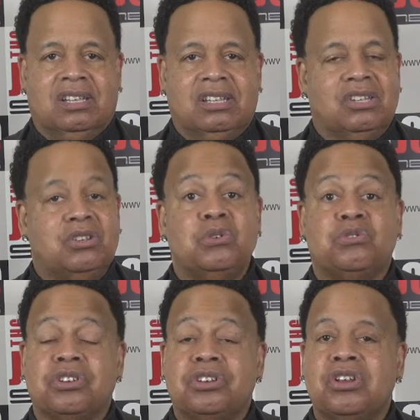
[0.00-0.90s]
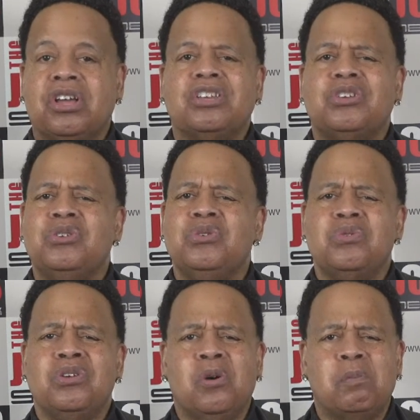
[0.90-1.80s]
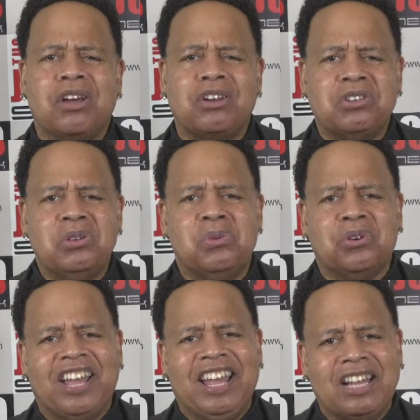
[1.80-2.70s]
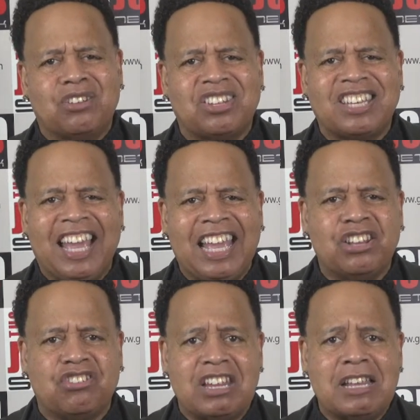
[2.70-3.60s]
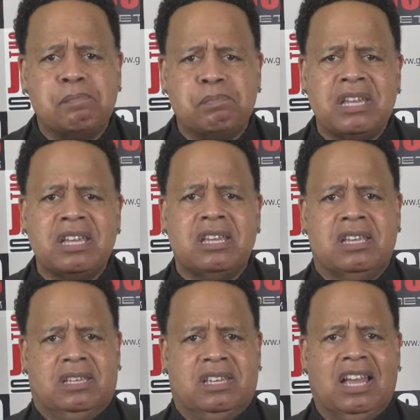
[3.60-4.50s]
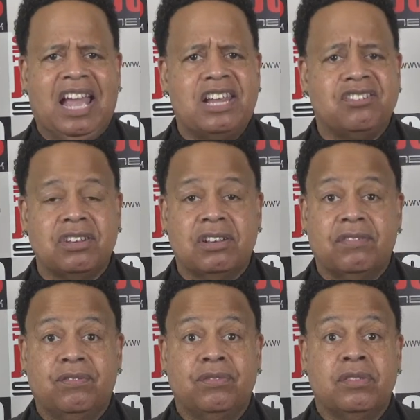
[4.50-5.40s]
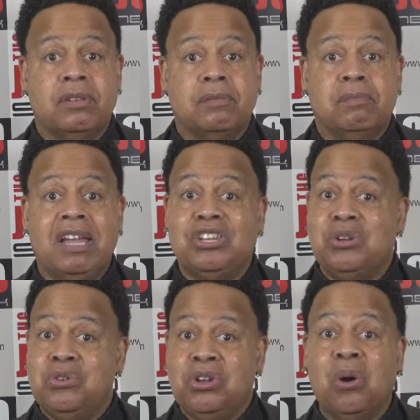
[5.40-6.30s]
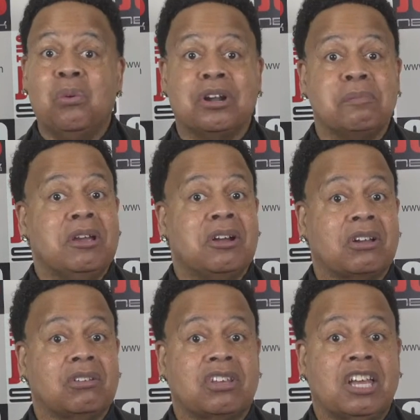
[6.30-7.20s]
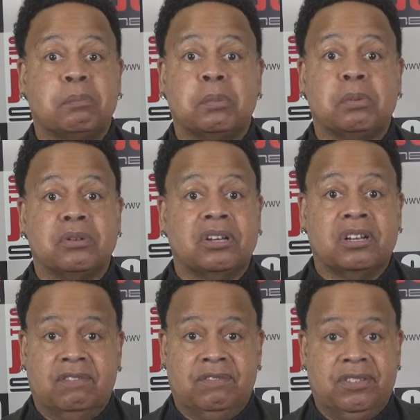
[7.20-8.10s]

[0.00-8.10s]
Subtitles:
you know better. You were ex-KGB agent. Man, you know what America is capable of.